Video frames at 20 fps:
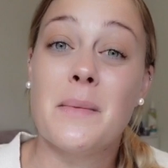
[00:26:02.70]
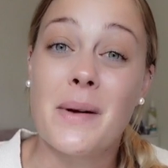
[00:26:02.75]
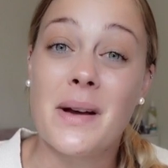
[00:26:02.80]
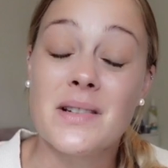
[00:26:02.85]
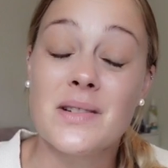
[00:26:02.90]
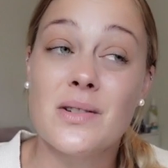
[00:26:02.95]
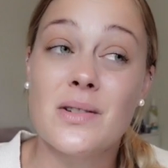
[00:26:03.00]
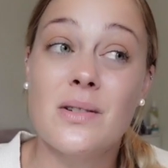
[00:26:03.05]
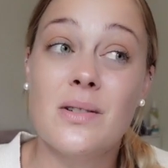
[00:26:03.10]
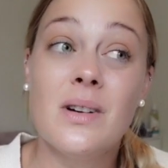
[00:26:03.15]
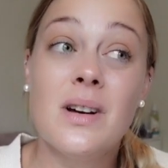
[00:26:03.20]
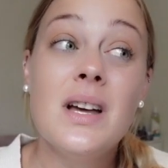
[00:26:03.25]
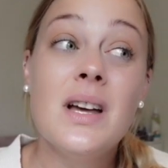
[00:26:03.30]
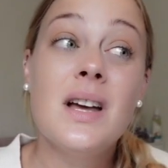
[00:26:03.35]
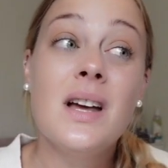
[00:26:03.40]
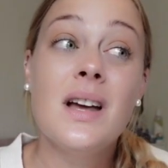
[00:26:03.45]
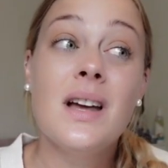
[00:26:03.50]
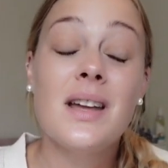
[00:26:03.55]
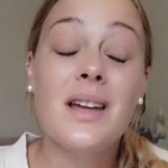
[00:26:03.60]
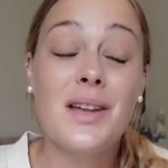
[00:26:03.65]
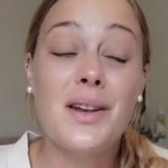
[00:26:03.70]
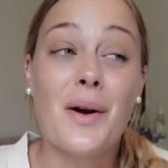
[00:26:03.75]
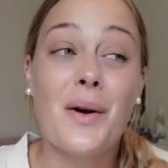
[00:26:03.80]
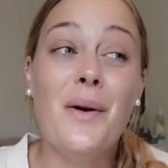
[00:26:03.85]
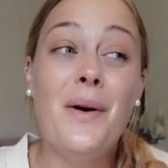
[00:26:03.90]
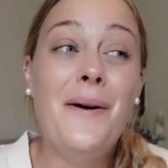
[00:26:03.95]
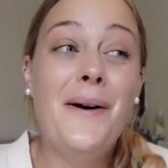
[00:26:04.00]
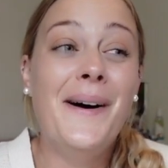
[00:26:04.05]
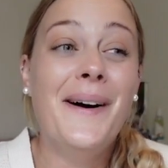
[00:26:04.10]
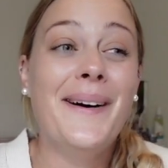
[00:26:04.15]
bundle, you know,
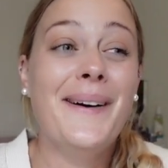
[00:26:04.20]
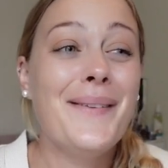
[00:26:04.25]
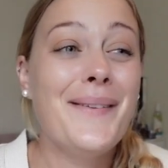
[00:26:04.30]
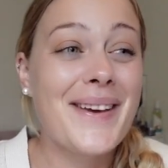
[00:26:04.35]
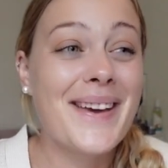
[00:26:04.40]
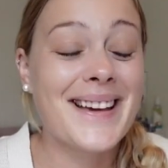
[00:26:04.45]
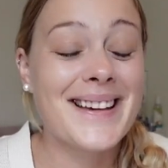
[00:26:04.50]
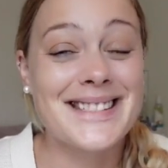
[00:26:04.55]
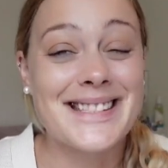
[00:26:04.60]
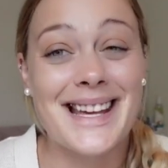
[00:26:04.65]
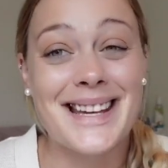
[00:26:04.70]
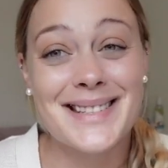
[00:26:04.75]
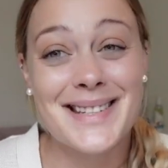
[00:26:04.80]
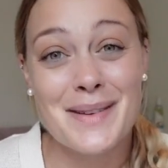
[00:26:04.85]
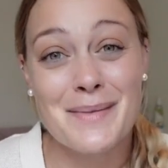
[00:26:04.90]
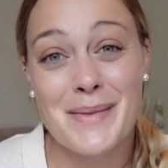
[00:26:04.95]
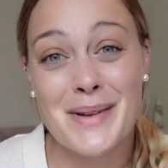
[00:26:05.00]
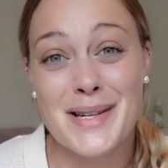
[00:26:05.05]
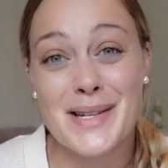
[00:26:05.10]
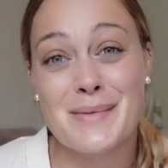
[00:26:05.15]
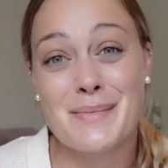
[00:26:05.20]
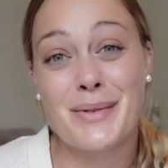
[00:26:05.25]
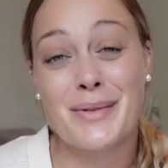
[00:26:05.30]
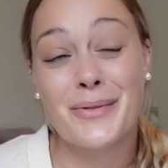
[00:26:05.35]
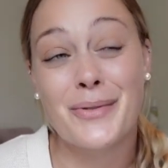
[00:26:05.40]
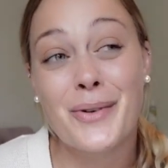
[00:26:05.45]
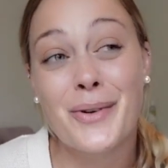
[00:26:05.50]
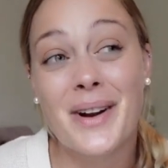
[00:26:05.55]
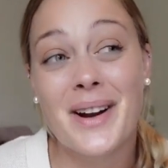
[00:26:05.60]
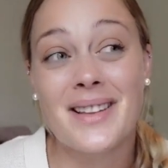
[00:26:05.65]
because as I mentioned
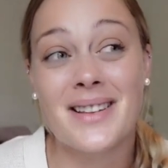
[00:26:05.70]
before,